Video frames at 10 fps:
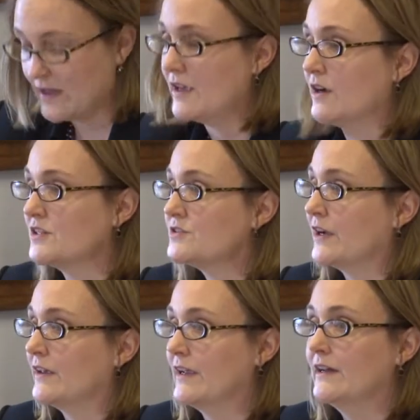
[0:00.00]
in
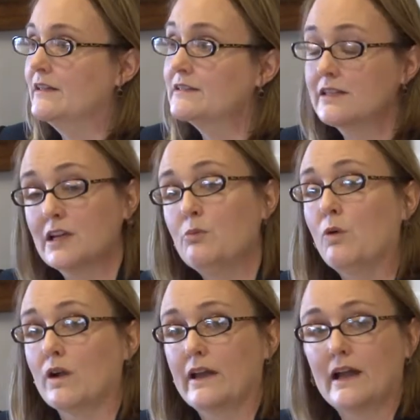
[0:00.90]
Australia and
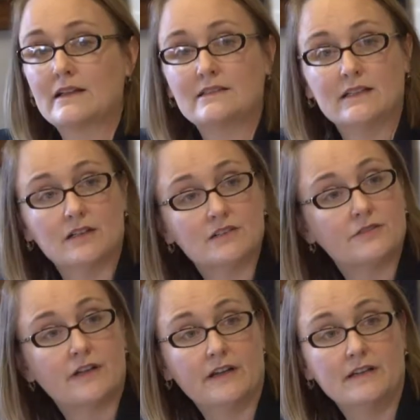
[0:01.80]
Singapore next. And
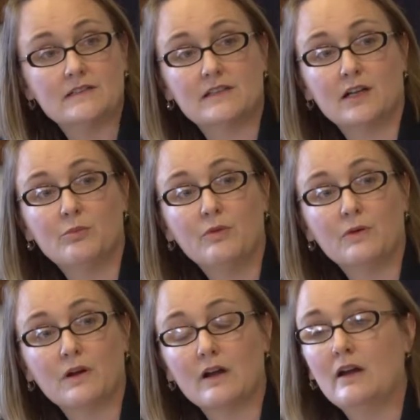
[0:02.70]
Australia and
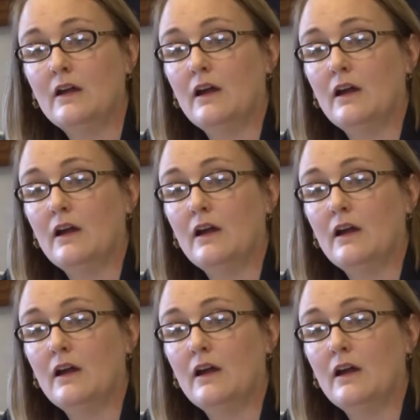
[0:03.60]
Singapore